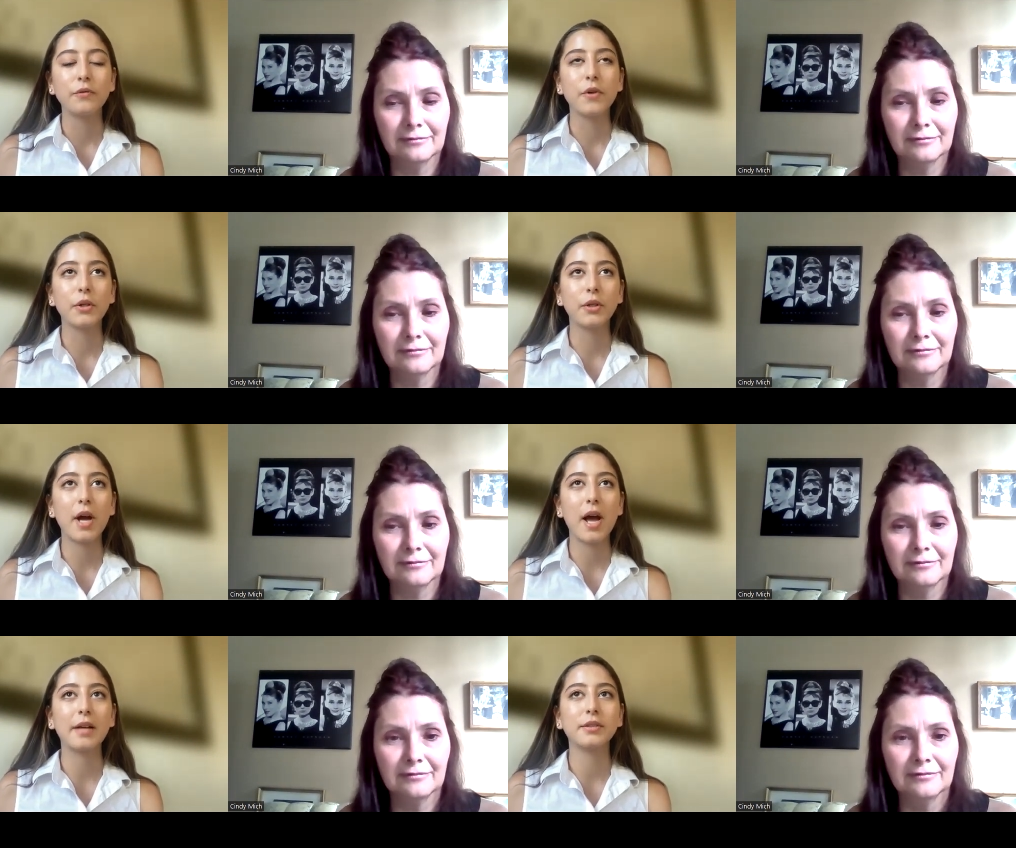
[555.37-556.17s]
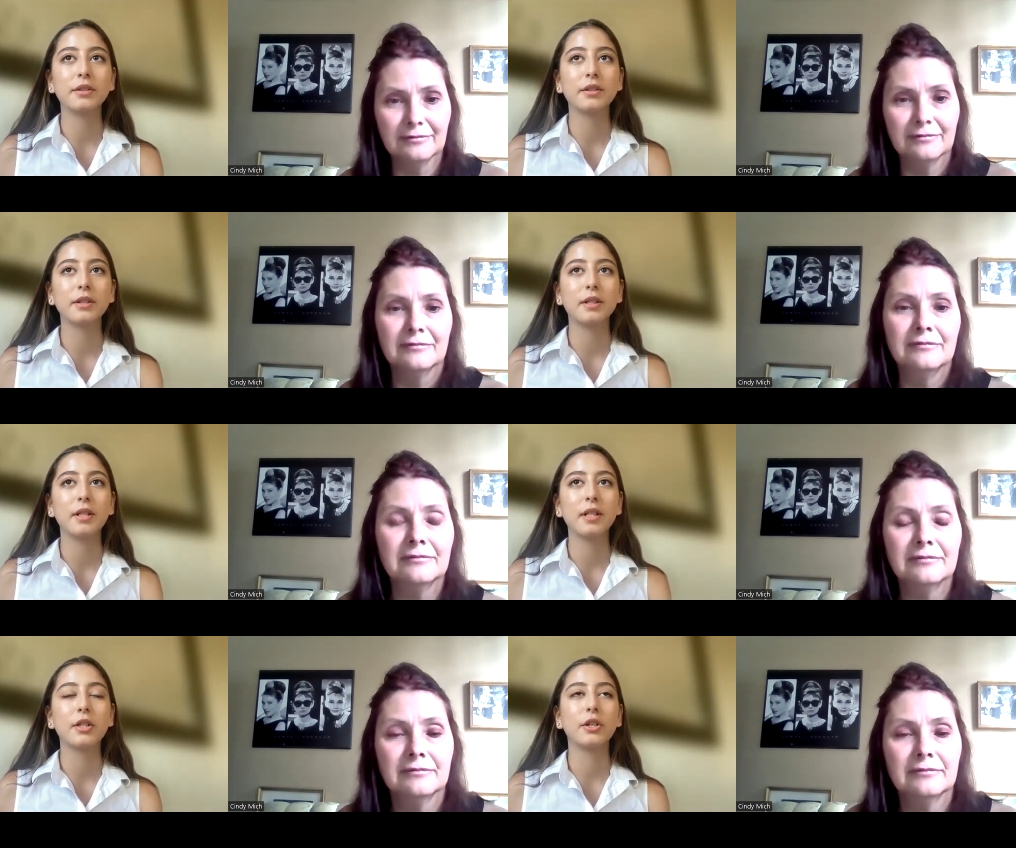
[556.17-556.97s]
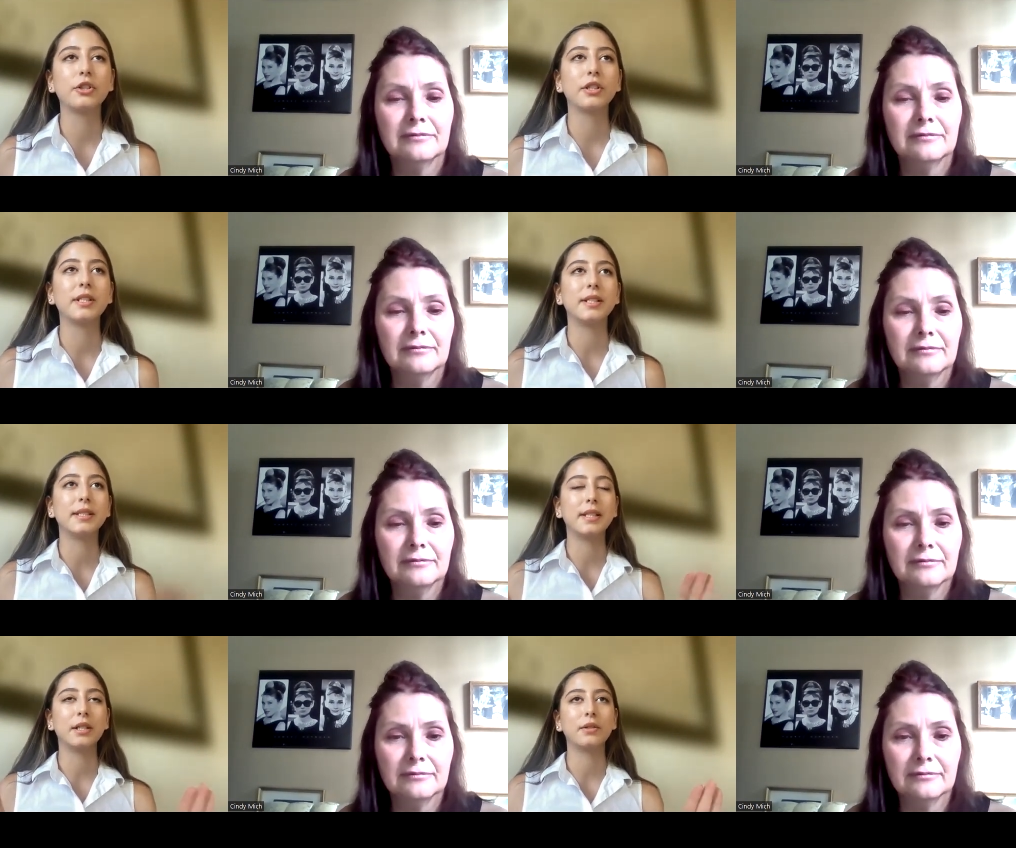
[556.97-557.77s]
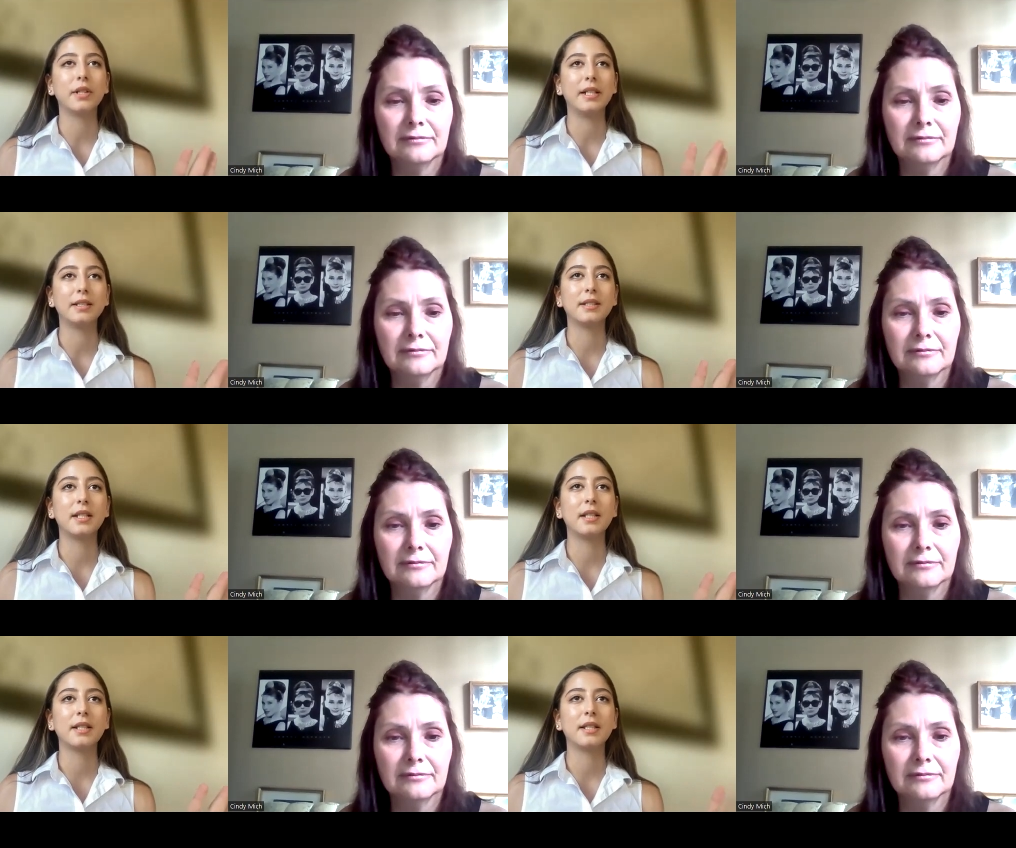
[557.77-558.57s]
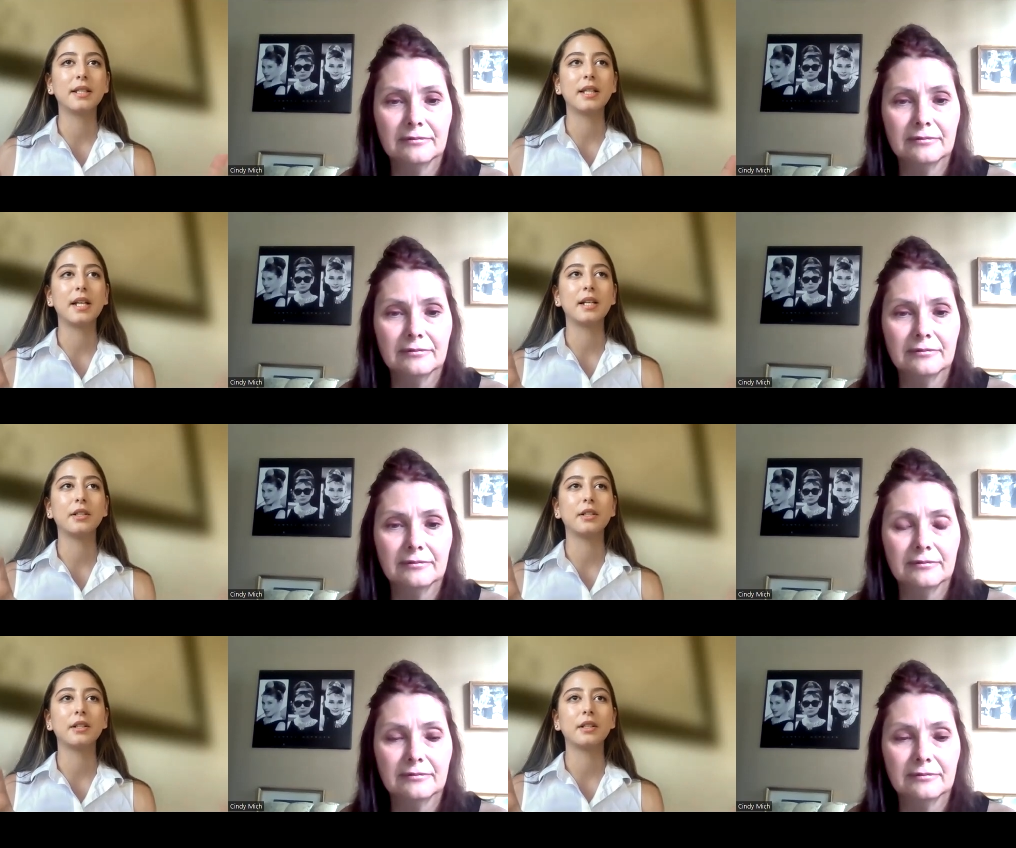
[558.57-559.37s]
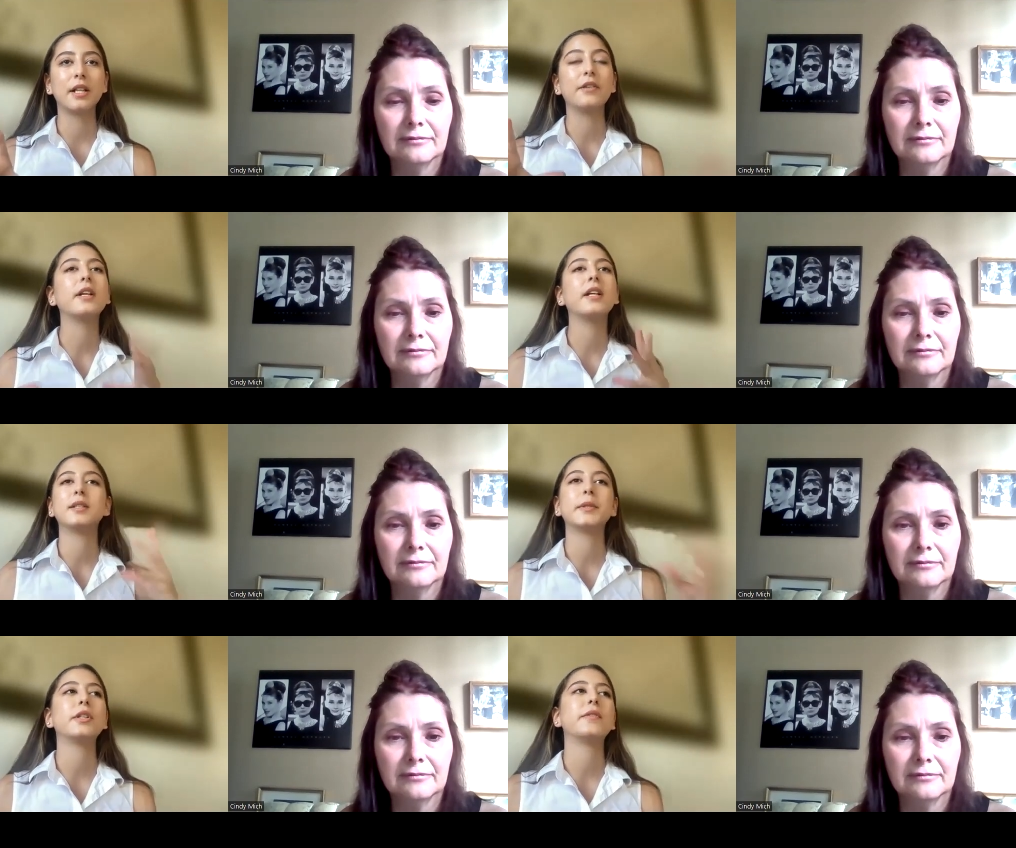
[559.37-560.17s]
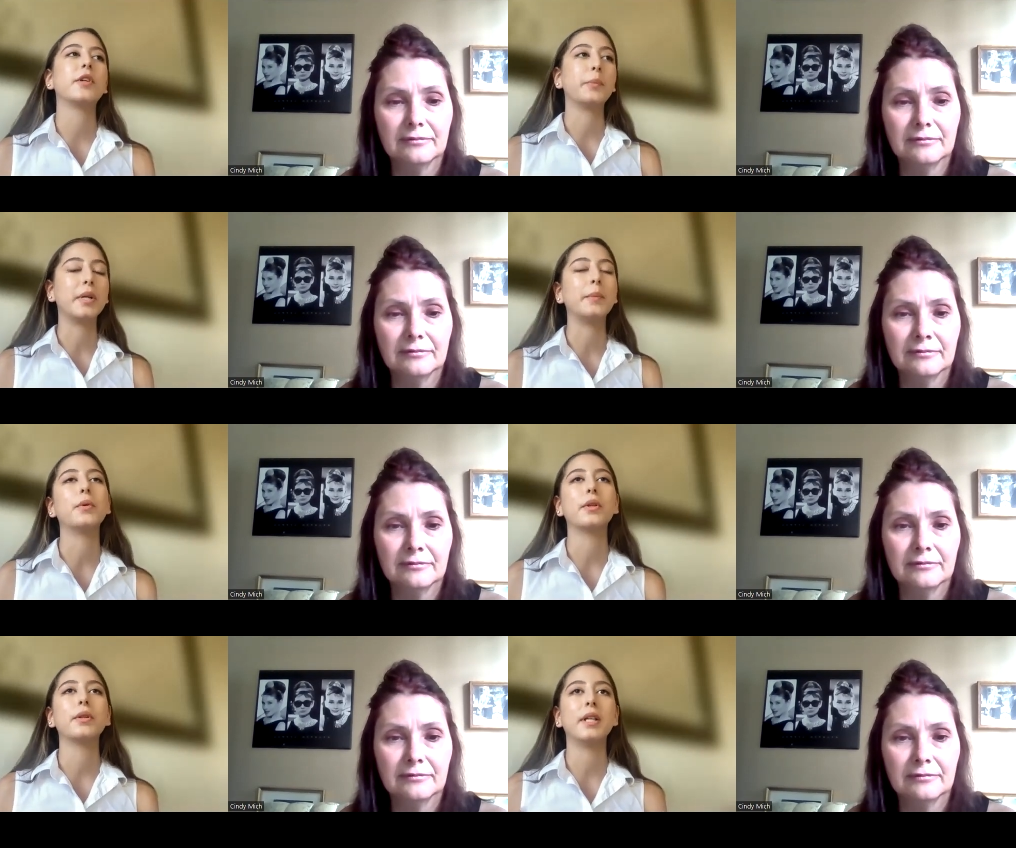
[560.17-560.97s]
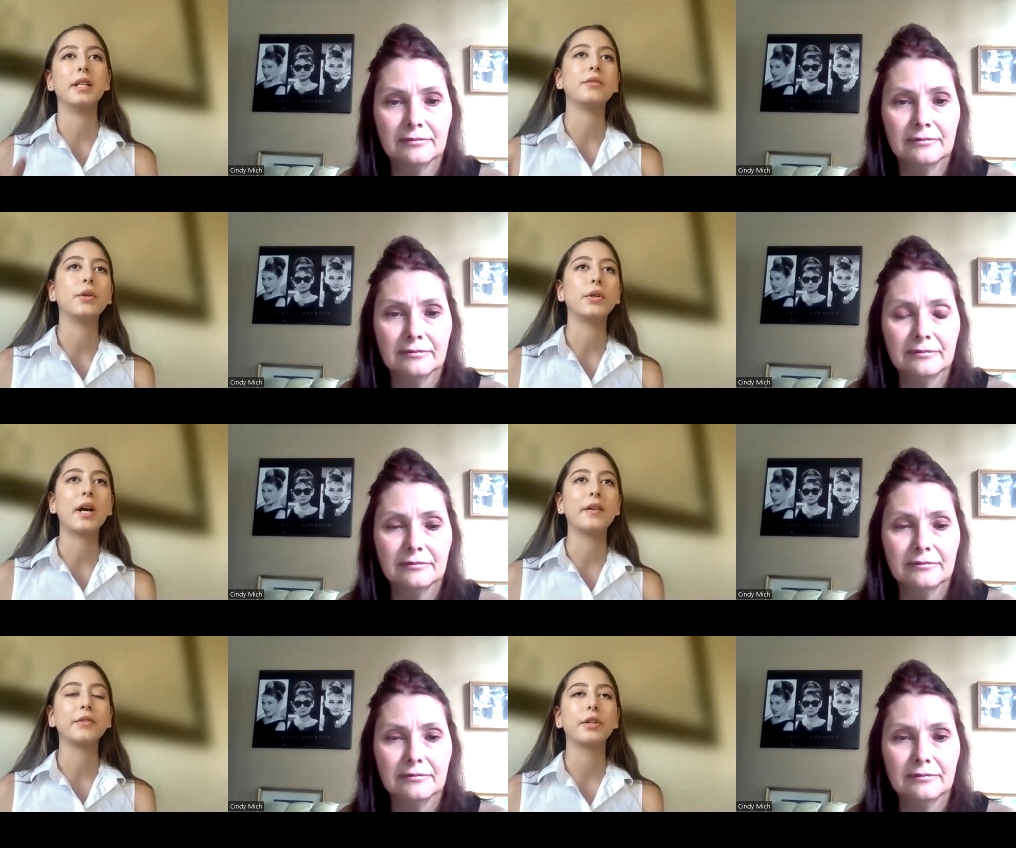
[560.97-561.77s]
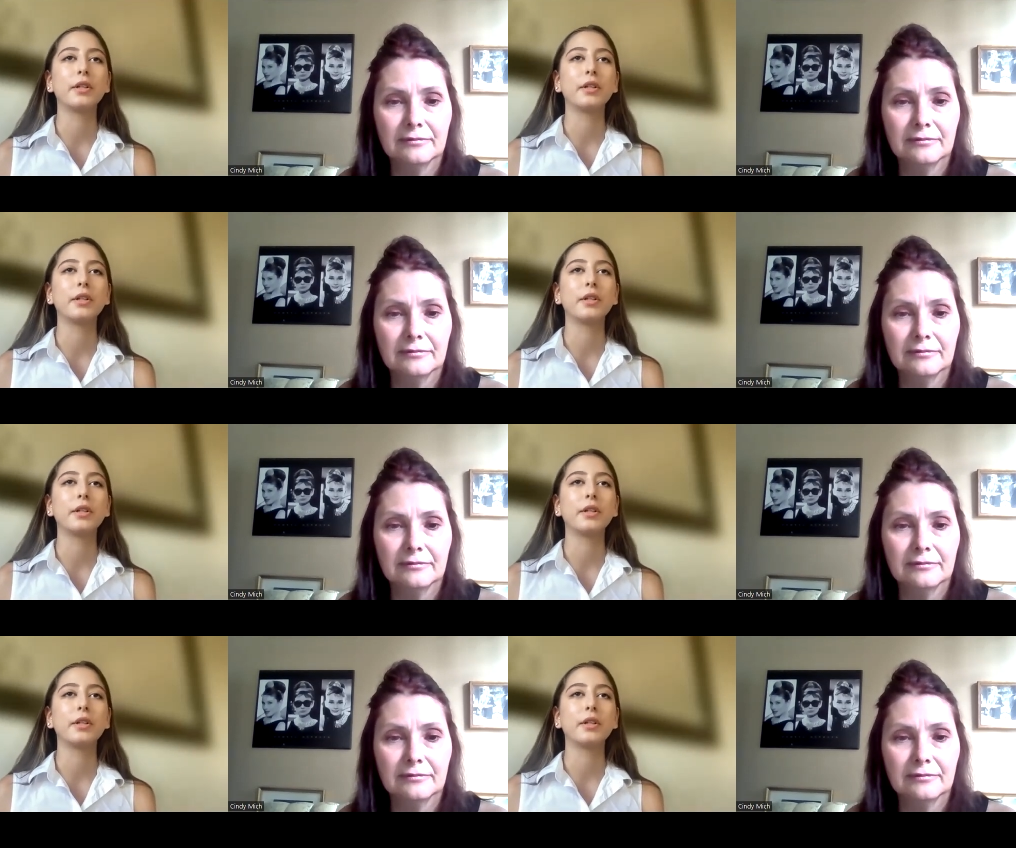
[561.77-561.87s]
Speaker 1: photographs they're just a single instant that if, especially if there are people in the photograph